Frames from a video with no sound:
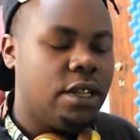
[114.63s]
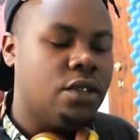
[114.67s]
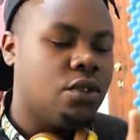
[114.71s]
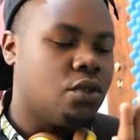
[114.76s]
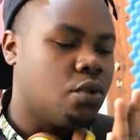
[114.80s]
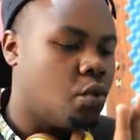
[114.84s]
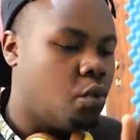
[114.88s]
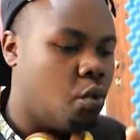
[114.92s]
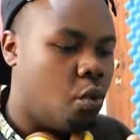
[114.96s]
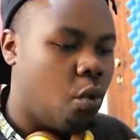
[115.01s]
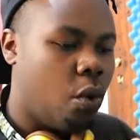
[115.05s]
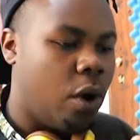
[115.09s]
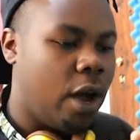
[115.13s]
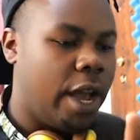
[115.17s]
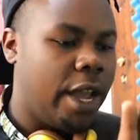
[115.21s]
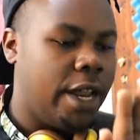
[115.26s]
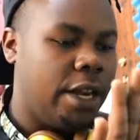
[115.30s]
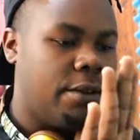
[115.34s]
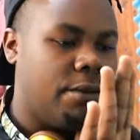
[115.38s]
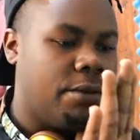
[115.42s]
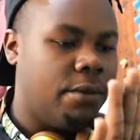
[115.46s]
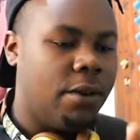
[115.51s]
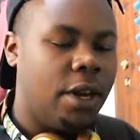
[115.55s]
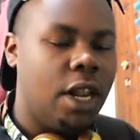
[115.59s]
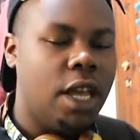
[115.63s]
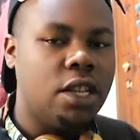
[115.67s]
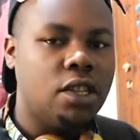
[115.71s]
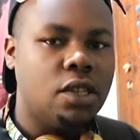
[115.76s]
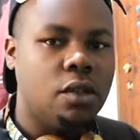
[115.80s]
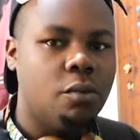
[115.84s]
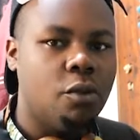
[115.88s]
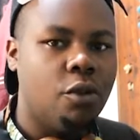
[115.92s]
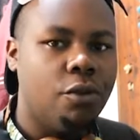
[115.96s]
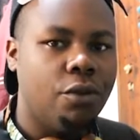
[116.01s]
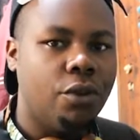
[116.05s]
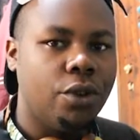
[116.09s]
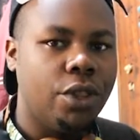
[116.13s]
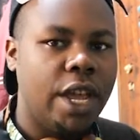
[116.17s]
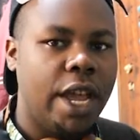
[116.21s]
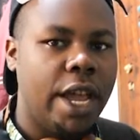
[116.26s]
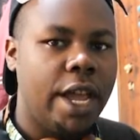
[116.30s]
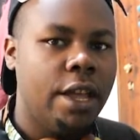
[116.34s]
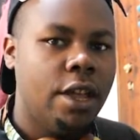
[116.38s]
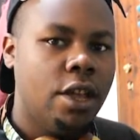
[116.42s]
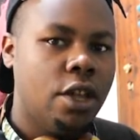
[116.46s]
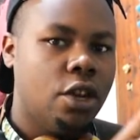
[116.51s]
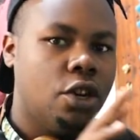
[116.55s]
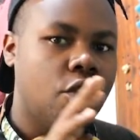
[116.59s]
is quite flexible for
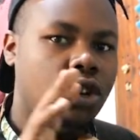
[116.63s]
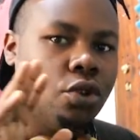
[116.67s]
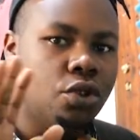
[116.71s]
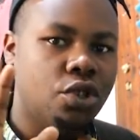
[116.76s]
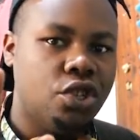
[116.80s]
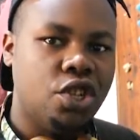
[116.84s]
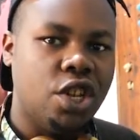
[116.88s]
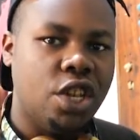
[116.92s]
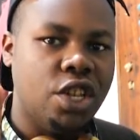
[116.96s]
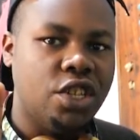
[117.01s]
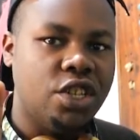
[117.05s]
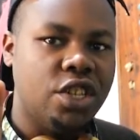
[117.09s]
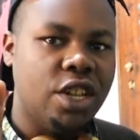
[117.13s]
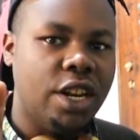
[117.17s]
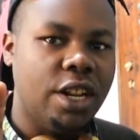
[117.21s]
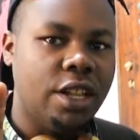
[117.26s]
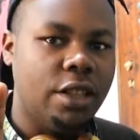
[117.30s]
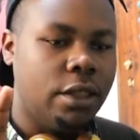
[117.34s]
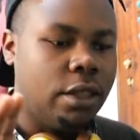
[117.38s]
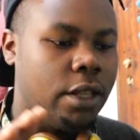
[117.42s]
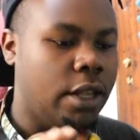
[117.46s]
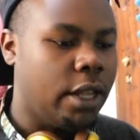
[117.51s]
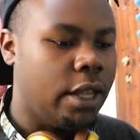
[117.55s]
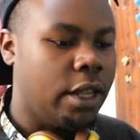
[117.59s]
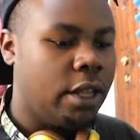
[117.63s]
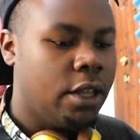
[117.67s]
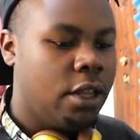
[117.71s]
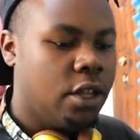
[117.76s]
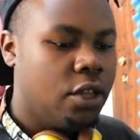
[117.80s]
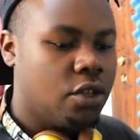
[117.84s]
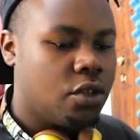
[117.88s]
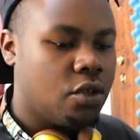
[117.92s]
that. Don't change anything.